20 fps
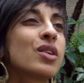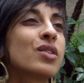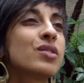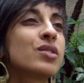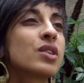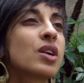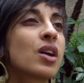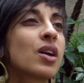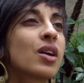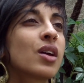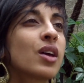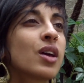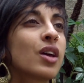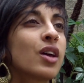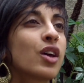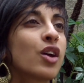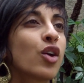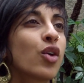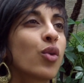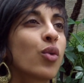And
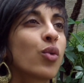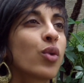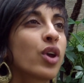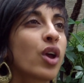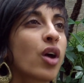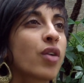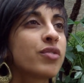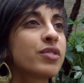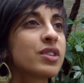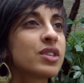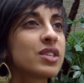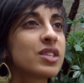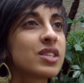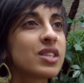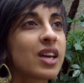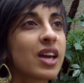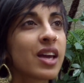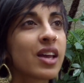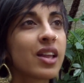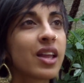we often
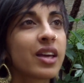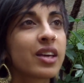say,